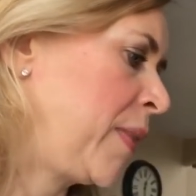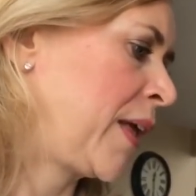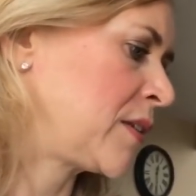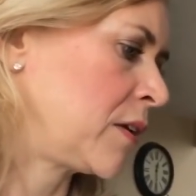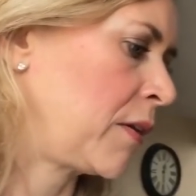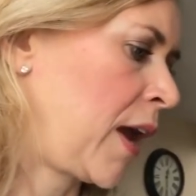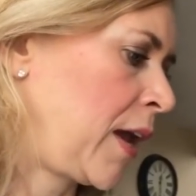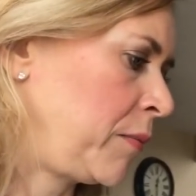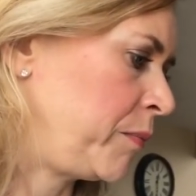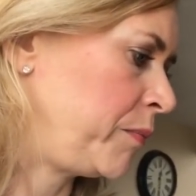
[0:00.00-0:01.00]
That's all
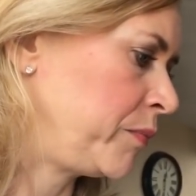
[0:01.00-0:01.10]
right.